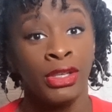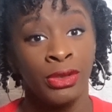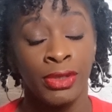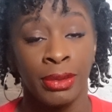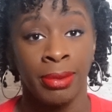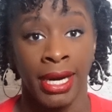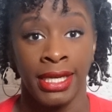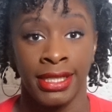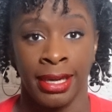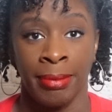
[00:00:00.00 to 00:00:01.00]
use the
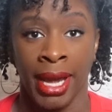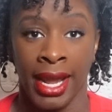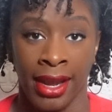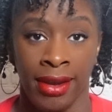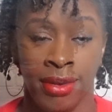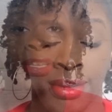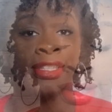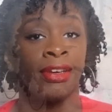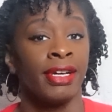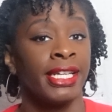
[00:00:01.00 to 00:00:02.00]
products on my hair.
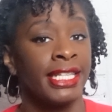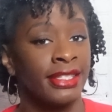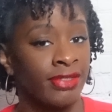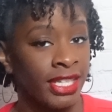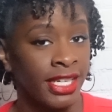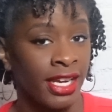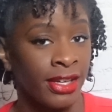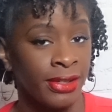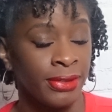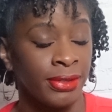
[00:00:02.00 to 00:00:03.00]
So in this
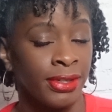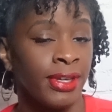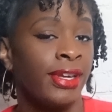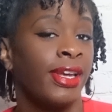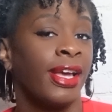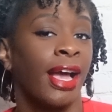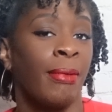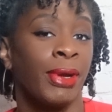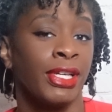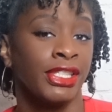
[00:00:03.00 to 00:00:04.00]
video,
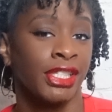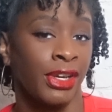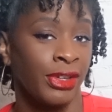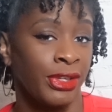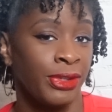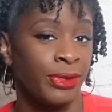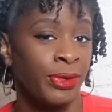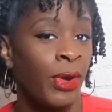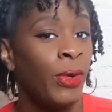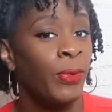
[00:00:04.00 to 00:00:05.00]
I'm going to show
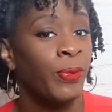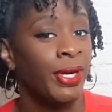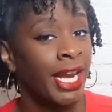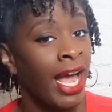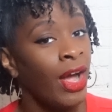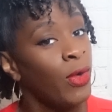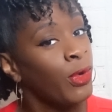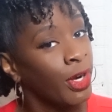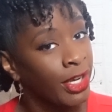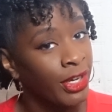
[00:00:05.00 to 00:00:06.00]
you what I
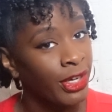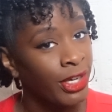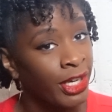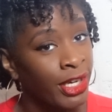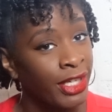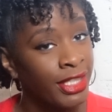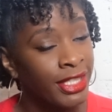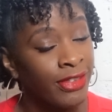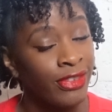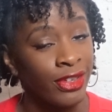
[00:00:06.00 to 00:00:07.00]
ordered
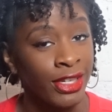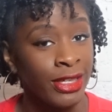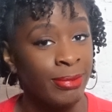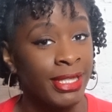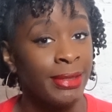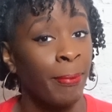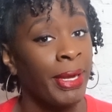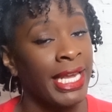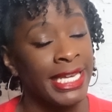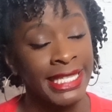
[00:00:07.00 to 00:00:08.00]
from
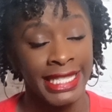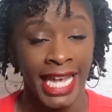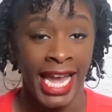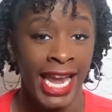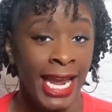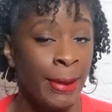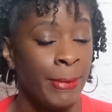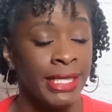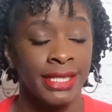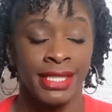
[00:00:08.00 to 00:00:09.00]
Beyoncé and
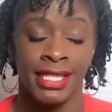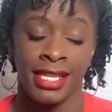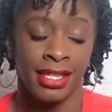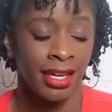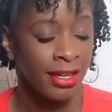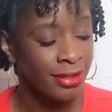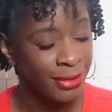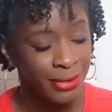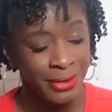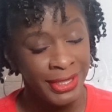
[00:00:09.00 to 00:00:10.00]
Miss Tina
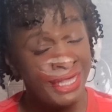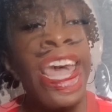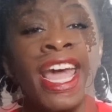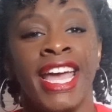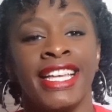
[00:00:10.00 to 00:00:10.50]
Knows.